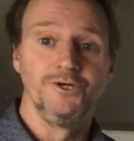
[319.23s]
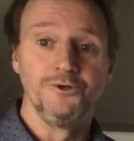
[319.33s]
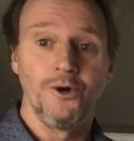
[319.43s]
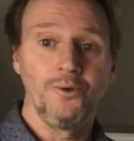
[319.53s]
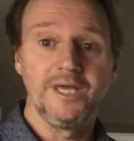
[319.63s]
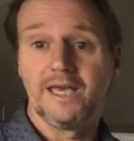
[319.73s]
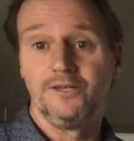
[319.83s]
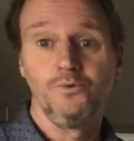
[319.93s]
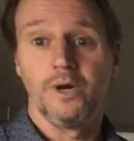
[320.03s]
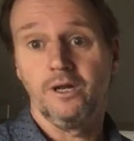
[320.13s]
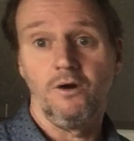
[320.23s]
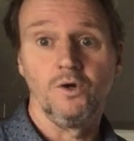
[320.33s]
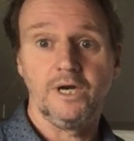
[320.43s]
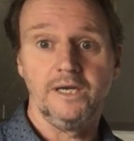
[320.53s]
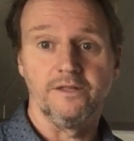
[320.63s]
You know, he can do
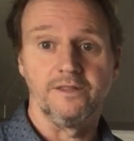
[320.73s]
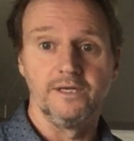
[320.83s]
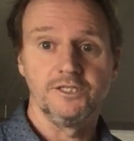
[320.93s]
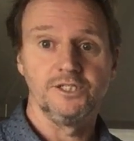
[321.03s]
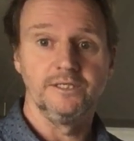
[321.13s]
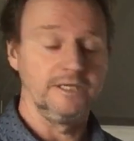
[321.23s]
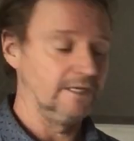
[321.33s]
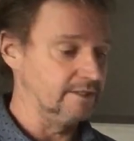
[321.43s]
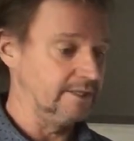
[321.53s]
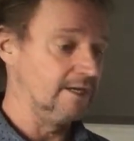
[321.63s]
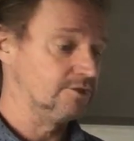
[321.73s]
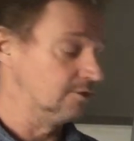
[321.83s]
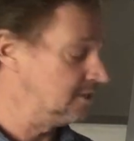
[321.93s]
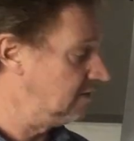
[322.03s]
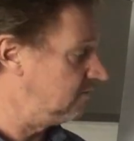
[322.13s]
all kind of things. He can dance
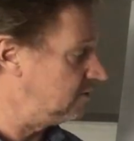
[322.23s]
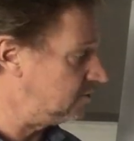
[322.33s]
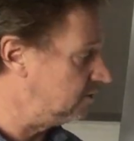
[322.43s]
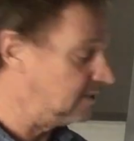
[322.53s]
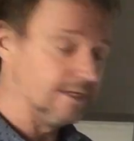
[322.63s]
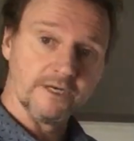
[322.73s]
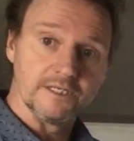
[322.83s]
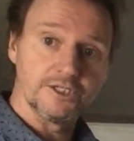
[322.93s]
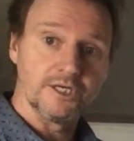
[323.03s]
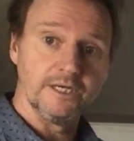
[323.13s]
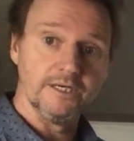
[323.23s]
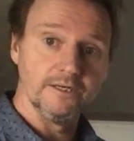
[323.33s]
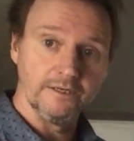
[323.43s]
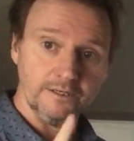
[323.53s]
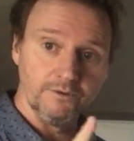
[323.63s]
on television and he can
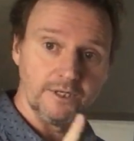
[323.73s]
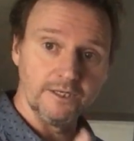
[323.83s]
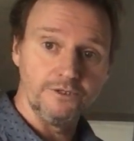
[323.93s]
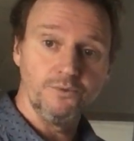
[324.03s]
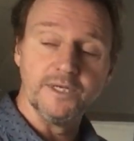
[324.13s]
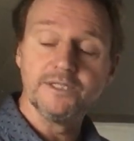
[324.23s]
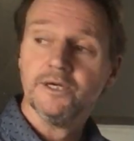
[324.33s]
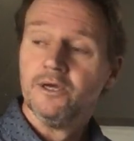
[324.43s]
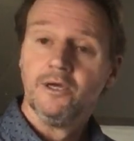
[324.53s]
say you can't do it.